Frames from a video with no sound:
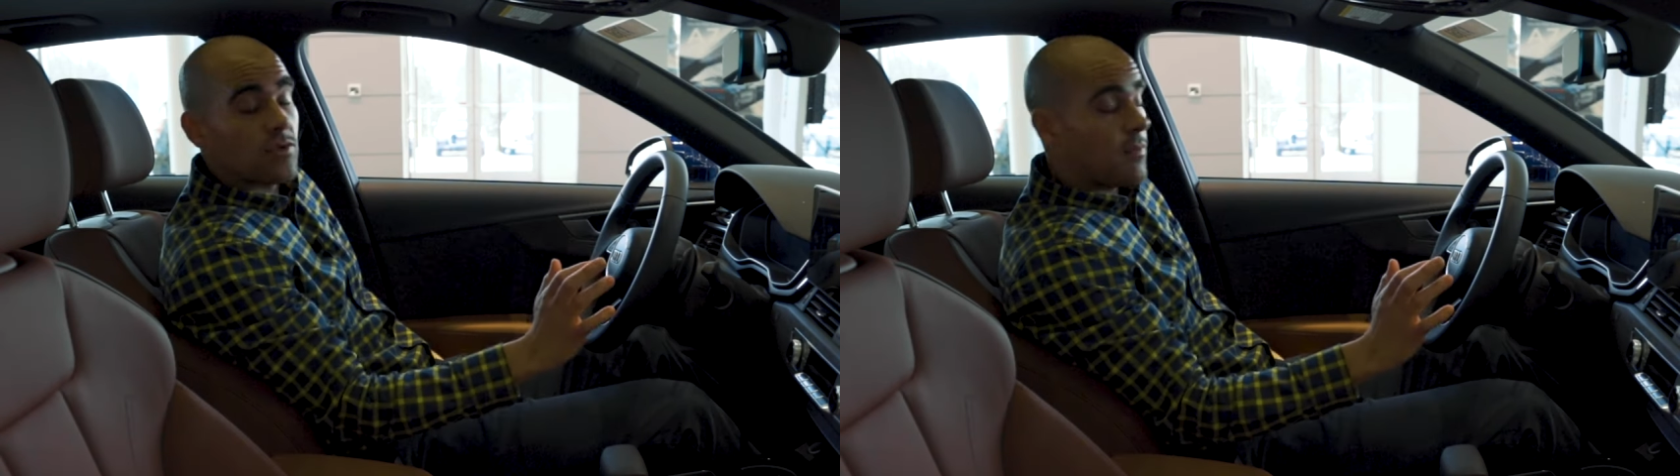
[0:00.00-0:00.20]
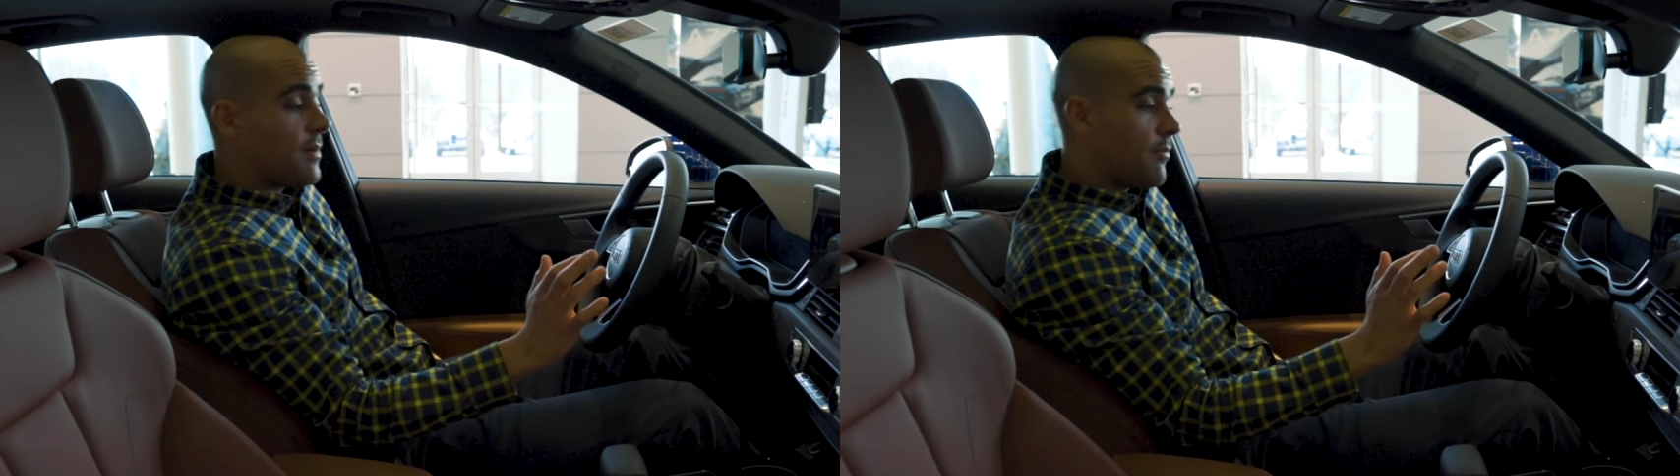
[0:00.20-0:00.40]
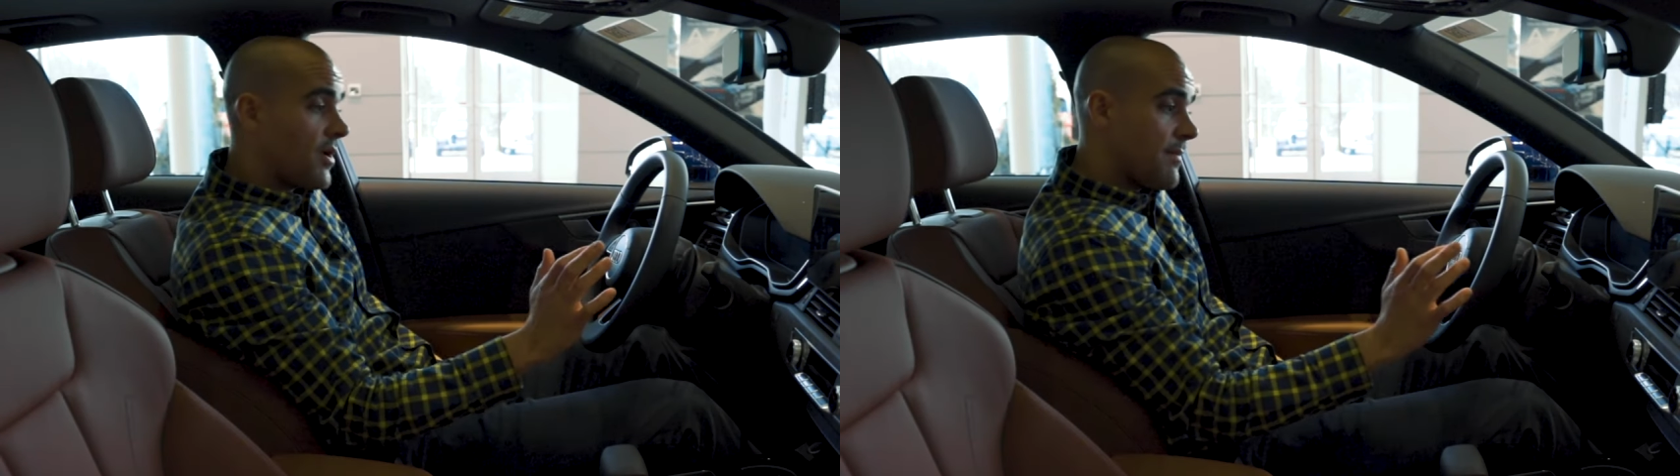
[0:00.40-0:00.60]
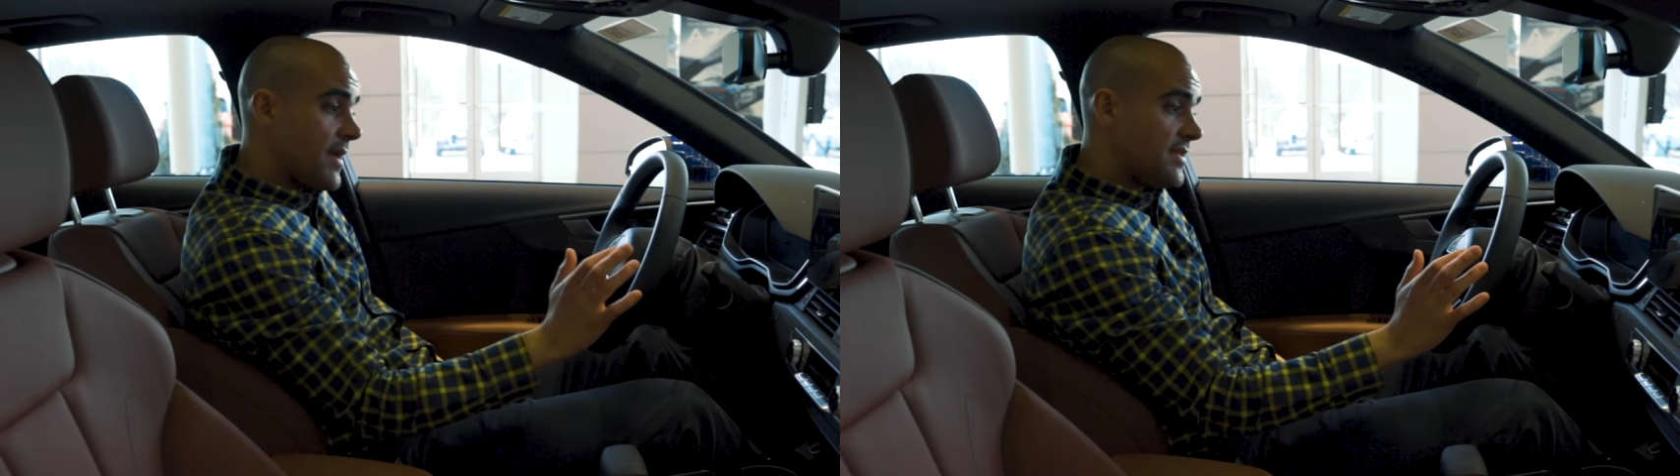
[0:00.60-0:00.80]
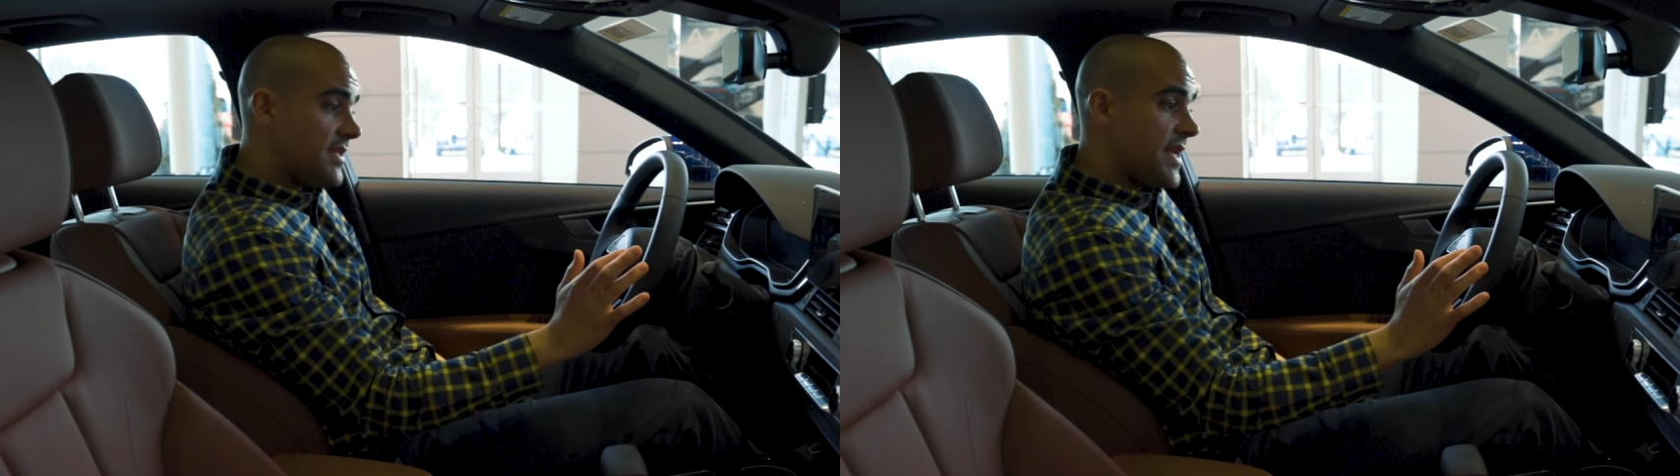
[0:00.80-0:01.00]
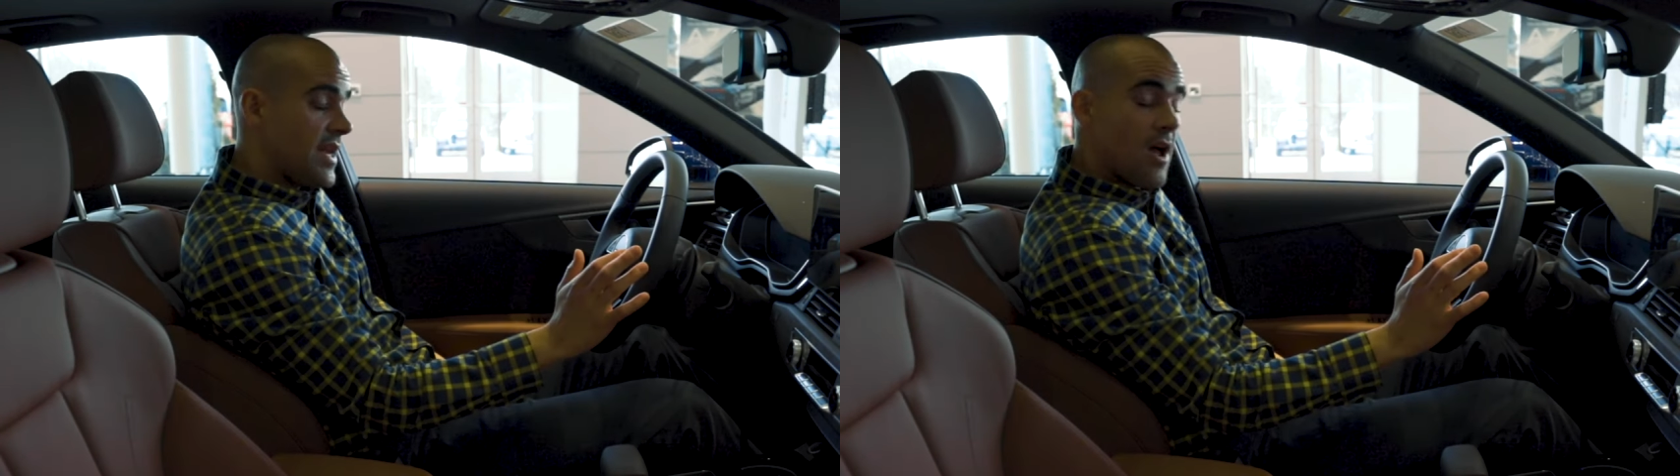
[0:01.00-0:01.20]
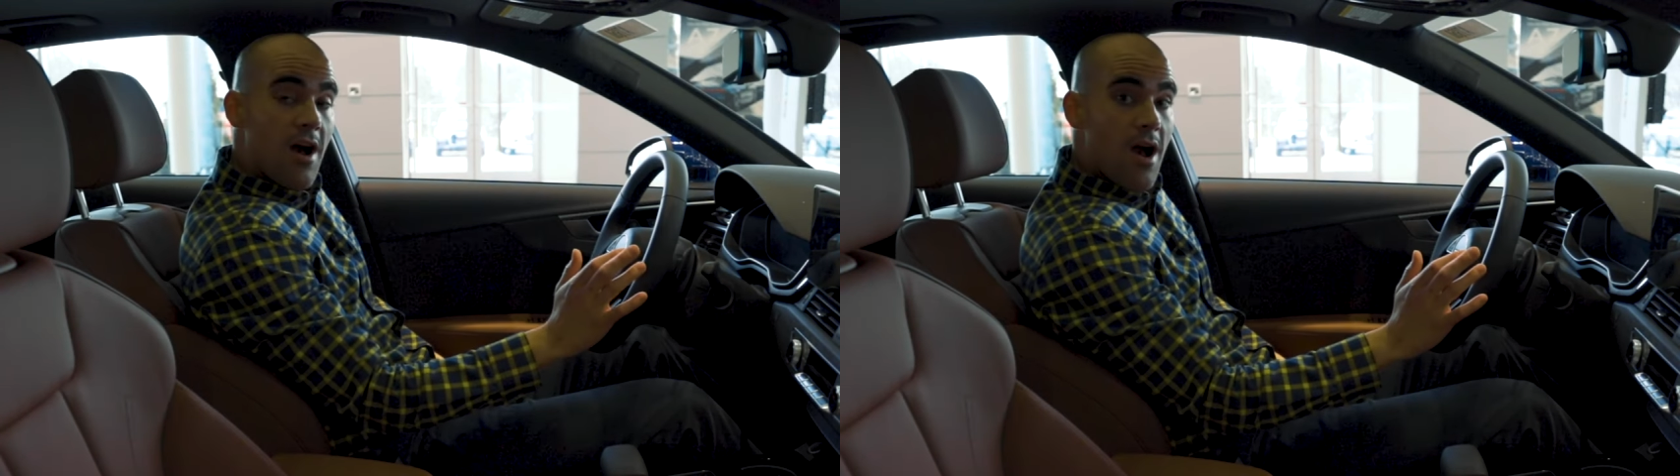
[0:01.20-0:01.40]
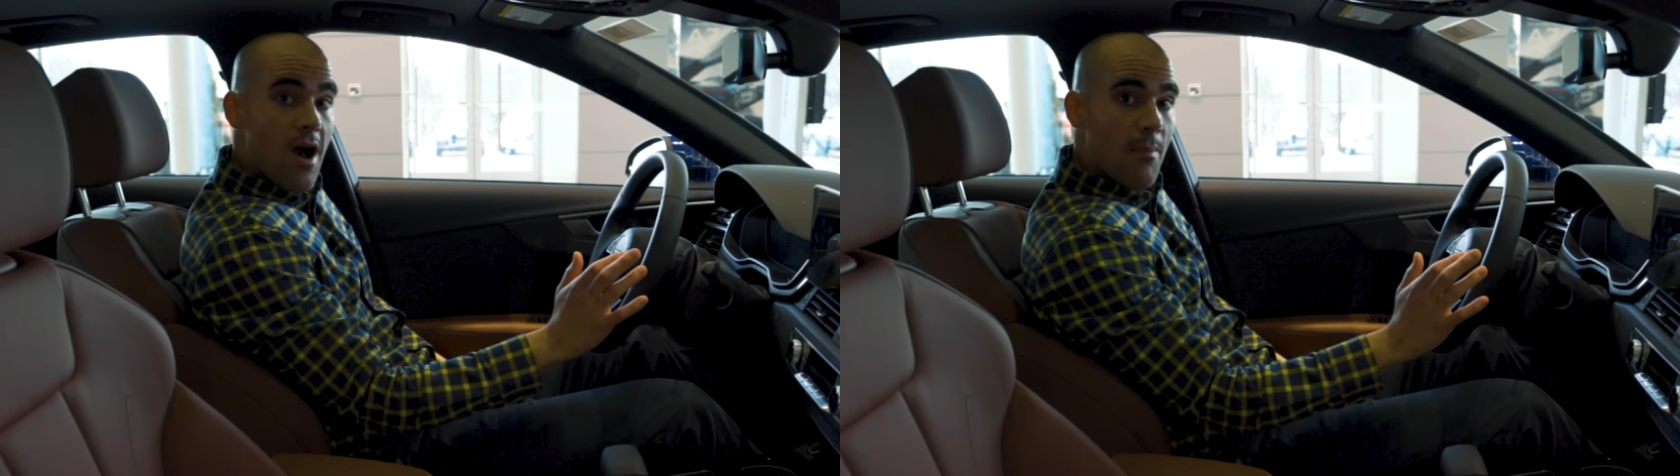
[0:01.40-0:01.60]
so I'm gonna bring my seat
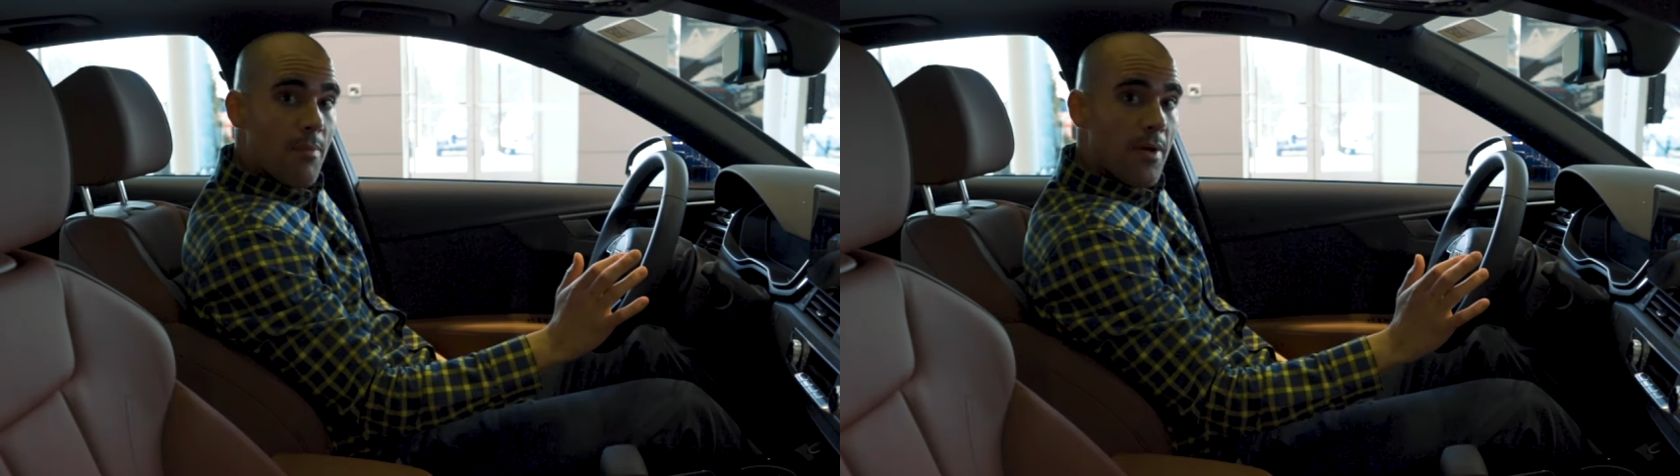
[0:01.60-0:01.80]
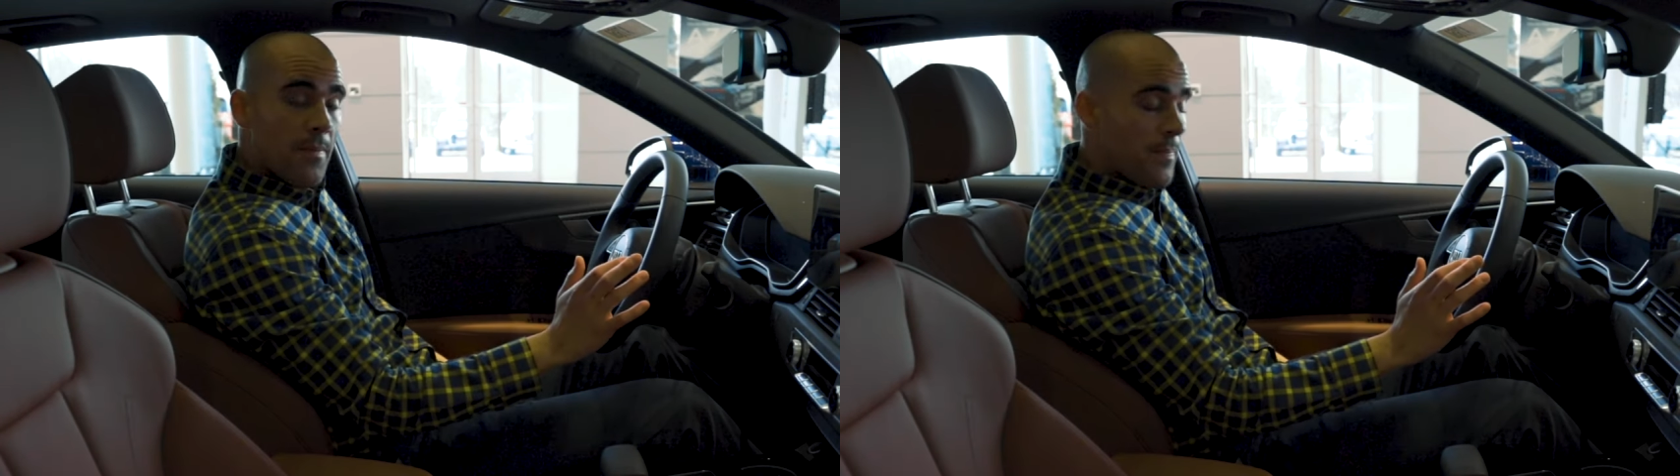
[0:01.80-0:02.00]
up.